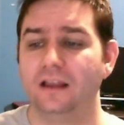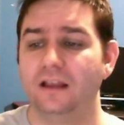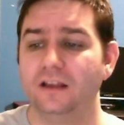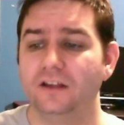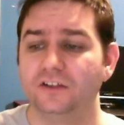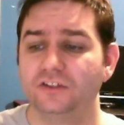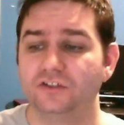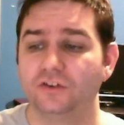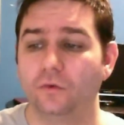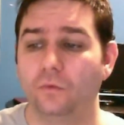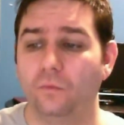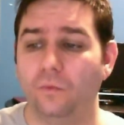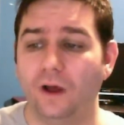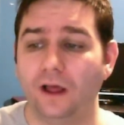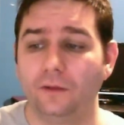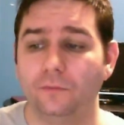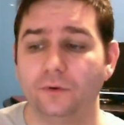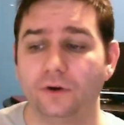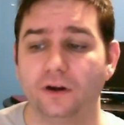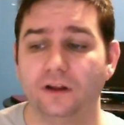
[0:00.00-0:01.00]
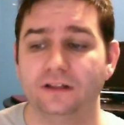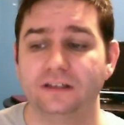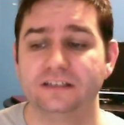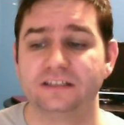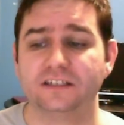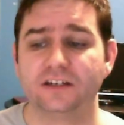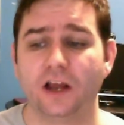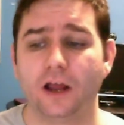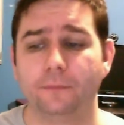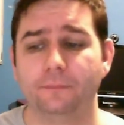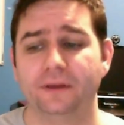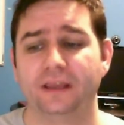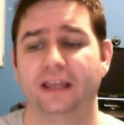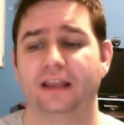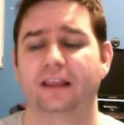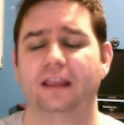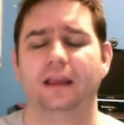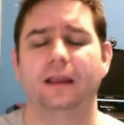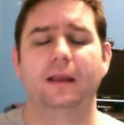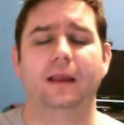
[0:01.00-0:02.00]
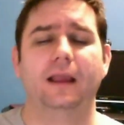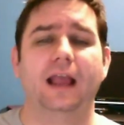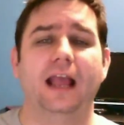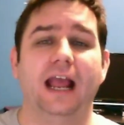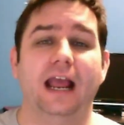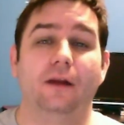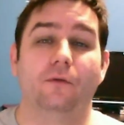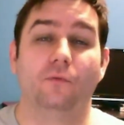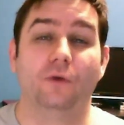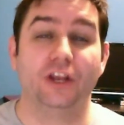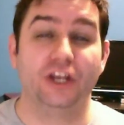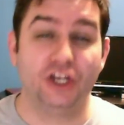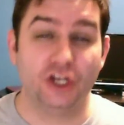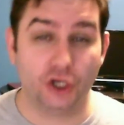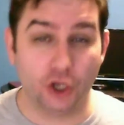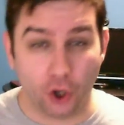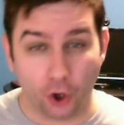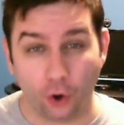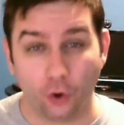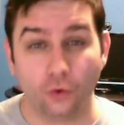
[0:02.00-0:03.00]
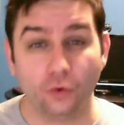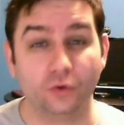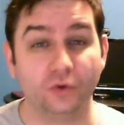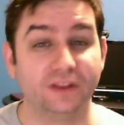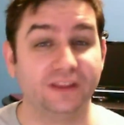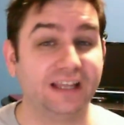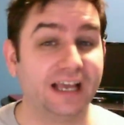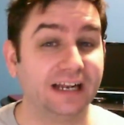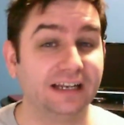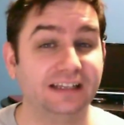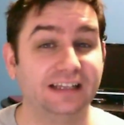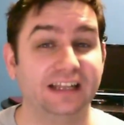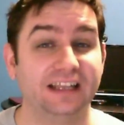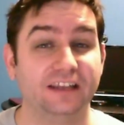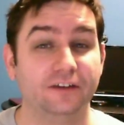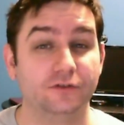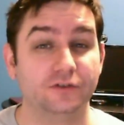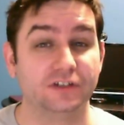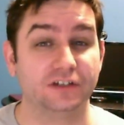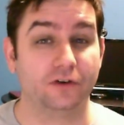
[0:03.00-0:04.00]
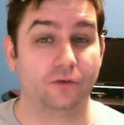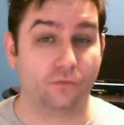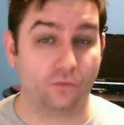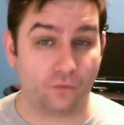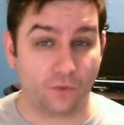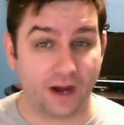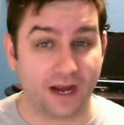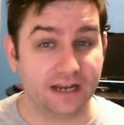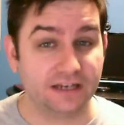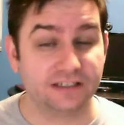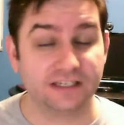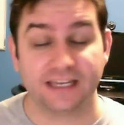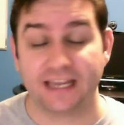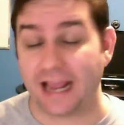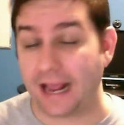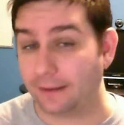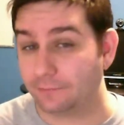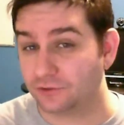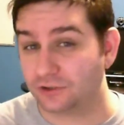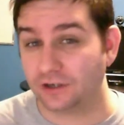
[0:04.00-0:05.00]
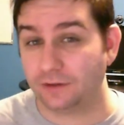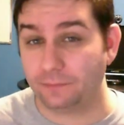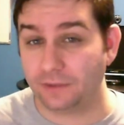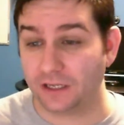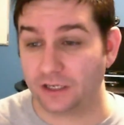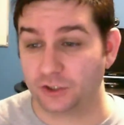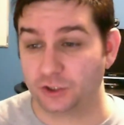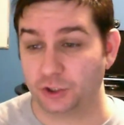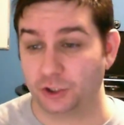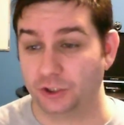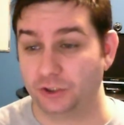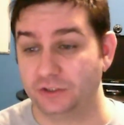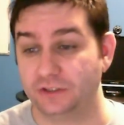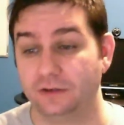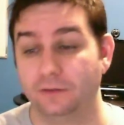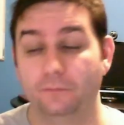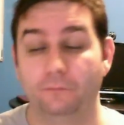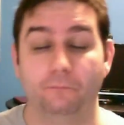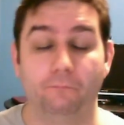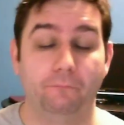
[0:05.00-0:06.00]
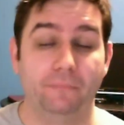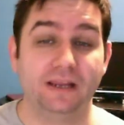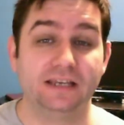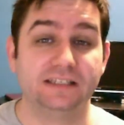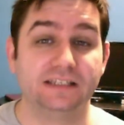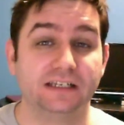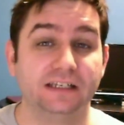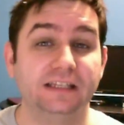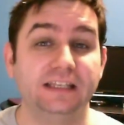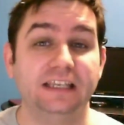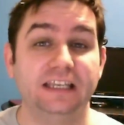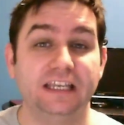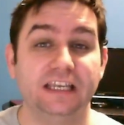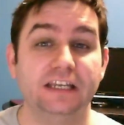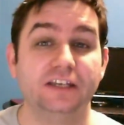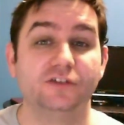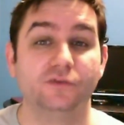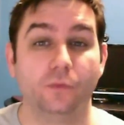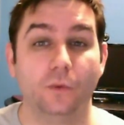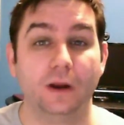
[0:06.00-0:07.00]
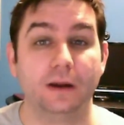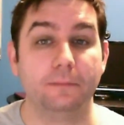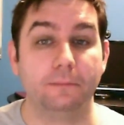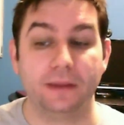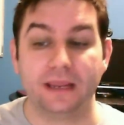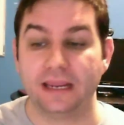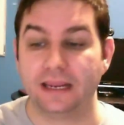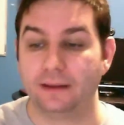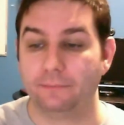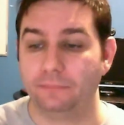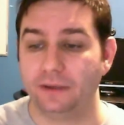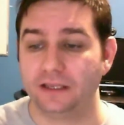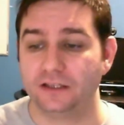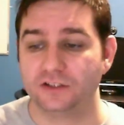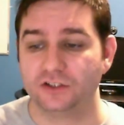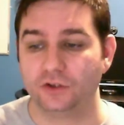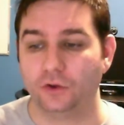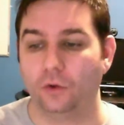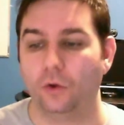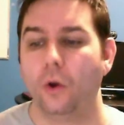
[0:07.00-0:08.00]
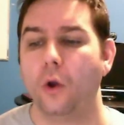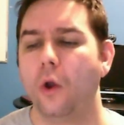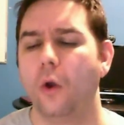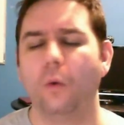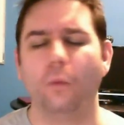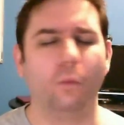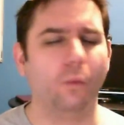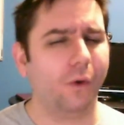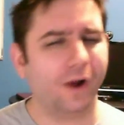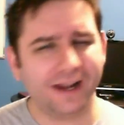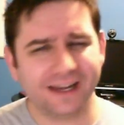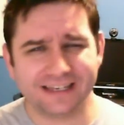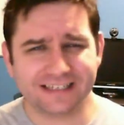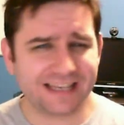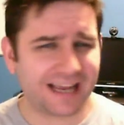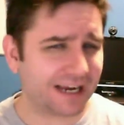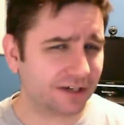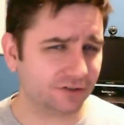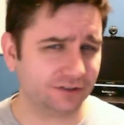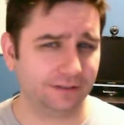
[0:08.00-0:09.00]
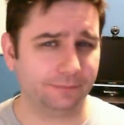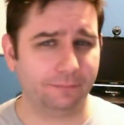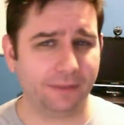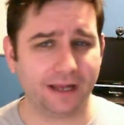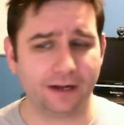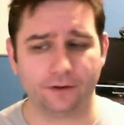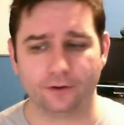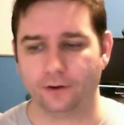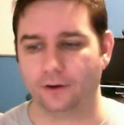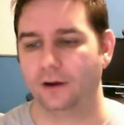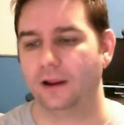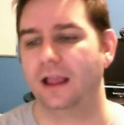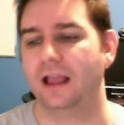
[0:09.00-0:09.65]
So while we're on this topic, and we know that they use an array to capture the pictures, basically each one being a pixel, what is actually better?